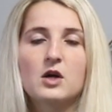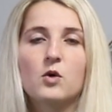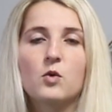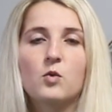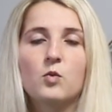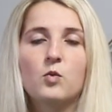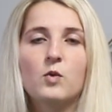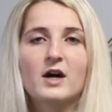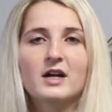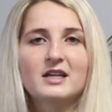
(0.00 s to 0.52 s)

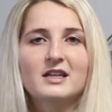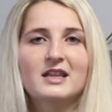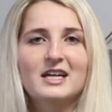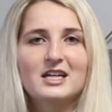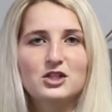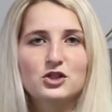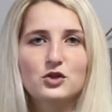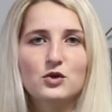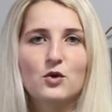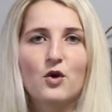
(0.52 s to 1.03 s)
what do they
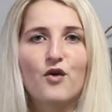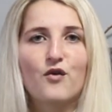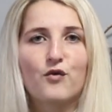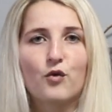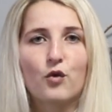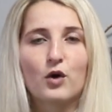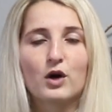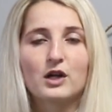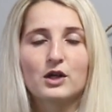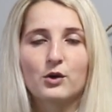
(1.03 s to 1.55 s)
do
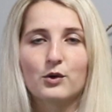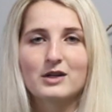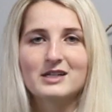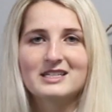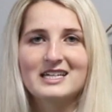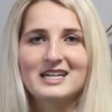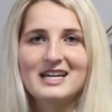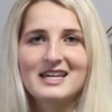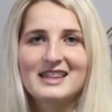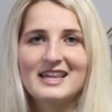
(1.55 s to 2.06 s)
for your
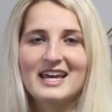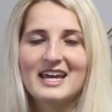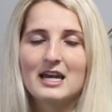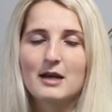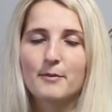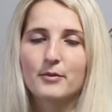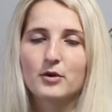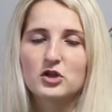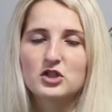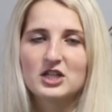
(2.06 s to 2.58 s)
teeth
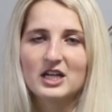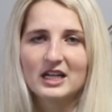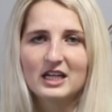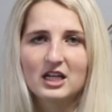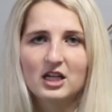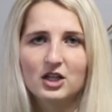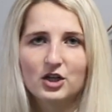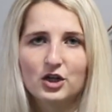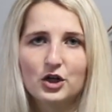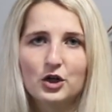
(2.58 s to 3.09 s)
in
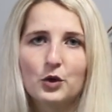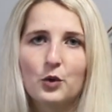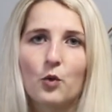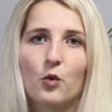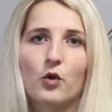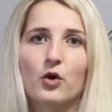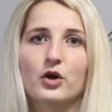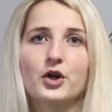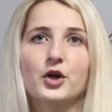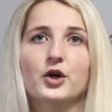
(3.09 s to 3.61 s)
particular
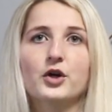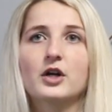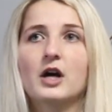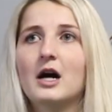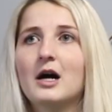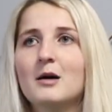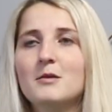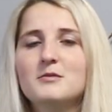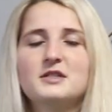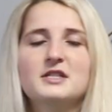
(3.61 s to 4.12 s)
or your
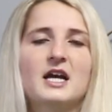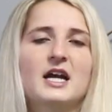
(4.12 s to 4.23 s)
gums,